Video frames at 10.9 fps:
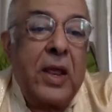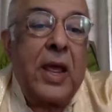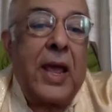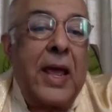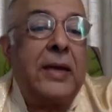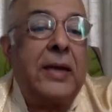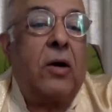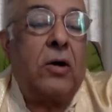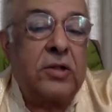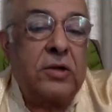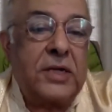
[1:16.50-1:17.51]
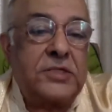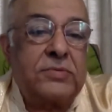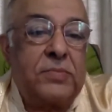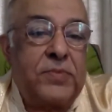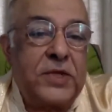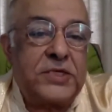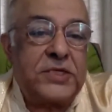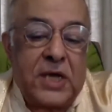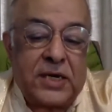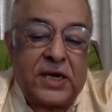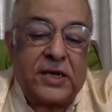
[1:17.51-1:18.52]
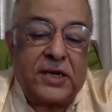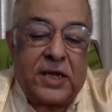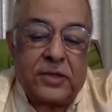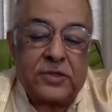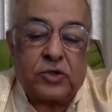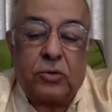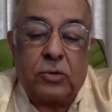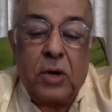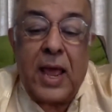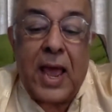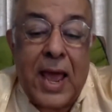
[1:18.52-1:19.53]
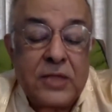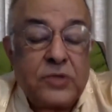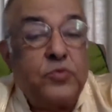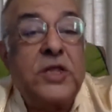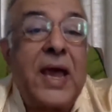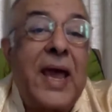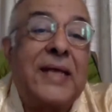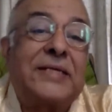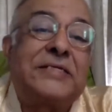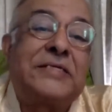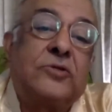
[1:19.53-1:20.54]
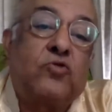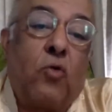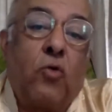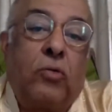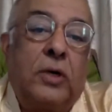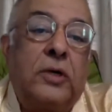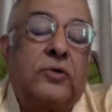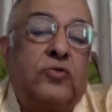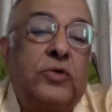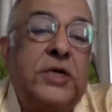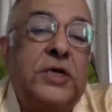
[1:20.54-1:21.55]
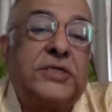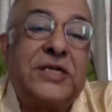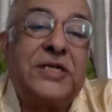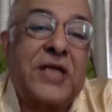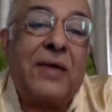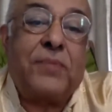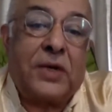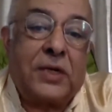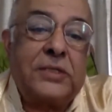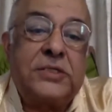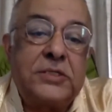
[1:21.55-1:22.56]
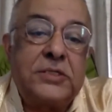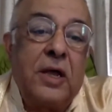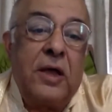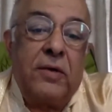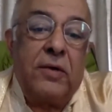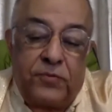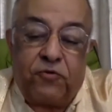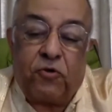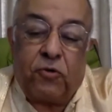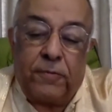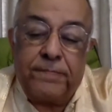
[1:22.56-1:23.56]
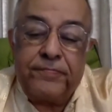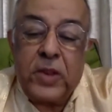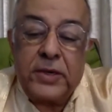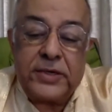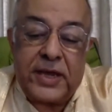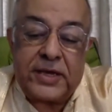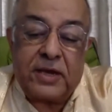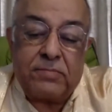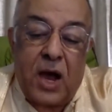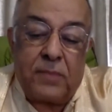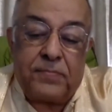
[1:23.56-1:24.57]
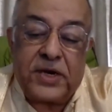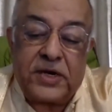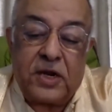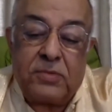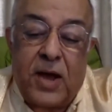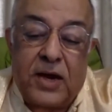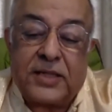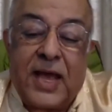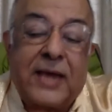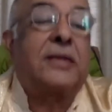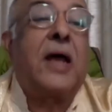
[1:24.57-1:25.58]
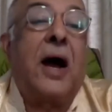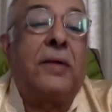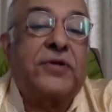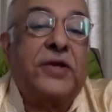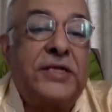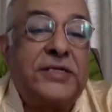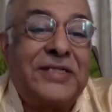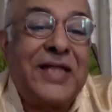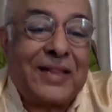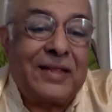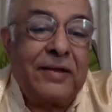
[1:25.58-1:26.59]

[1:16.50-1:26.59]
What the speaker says: and other rest of the places are in India. So as Buddha has told to his disciples before taking Mahaparinirvana, that after his death,